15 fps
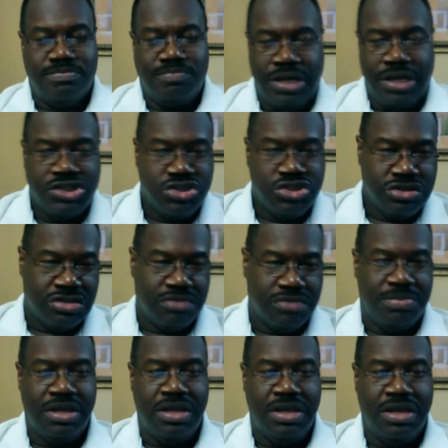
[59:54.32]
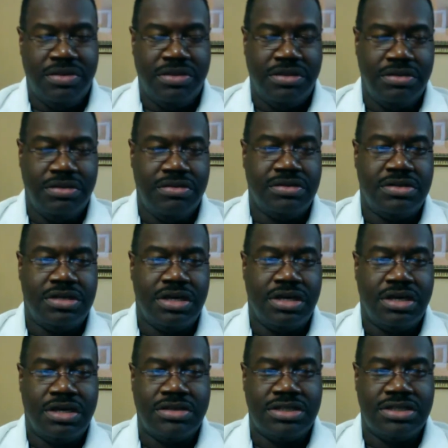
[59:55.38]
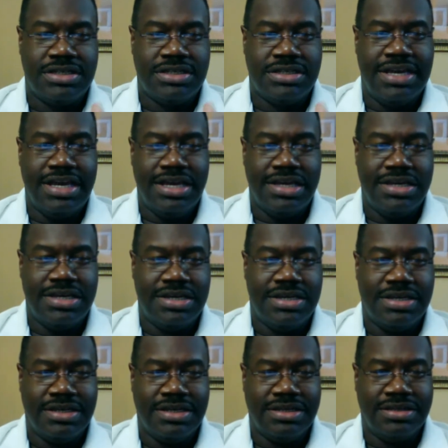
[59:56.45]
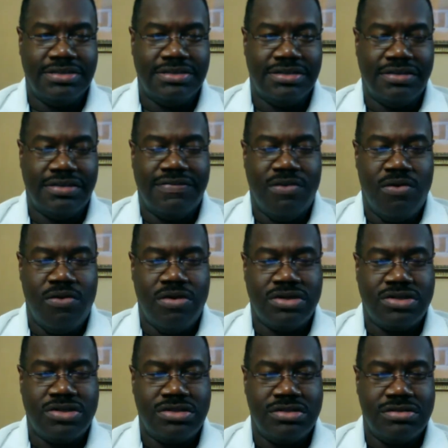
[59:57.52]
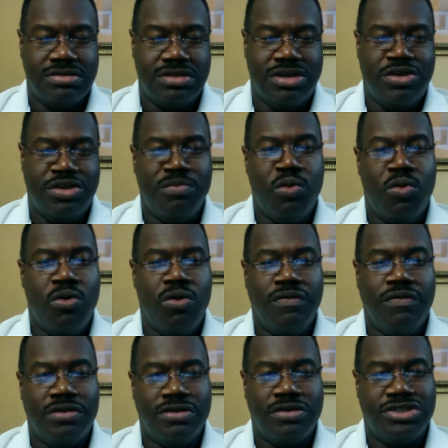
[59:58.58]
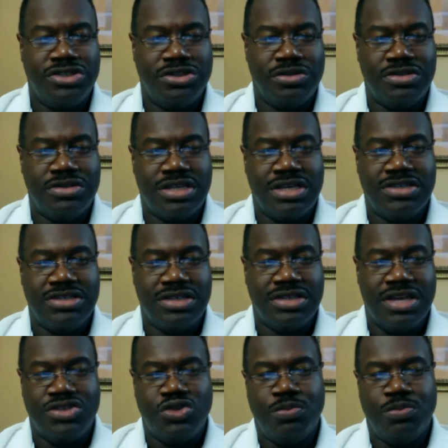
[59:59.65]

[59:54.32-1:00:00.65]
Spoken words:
pleasure to be with you today, and look forward to hearing more of your shows as you